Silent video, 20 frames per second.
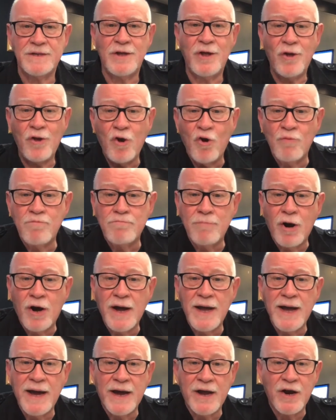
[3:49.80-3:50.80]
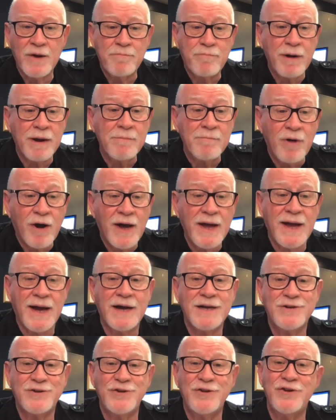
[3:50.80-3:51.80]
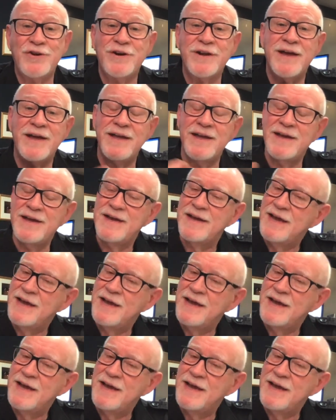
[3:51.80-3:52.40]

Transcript: Help my heart. I bring my heart to you today